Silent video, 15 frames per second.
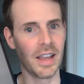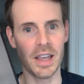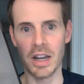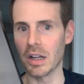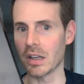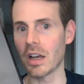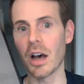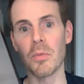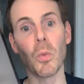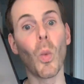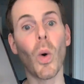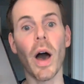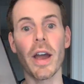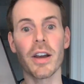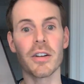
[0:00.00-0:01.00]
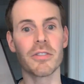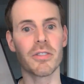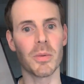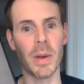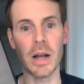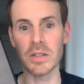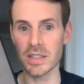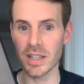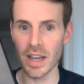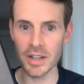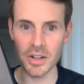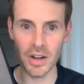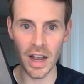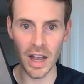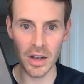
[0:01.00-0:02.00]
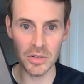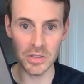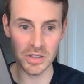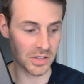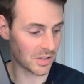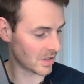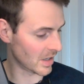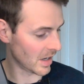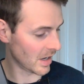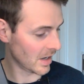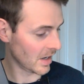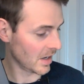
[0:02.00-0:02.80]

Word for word: It'll come wired from outside your house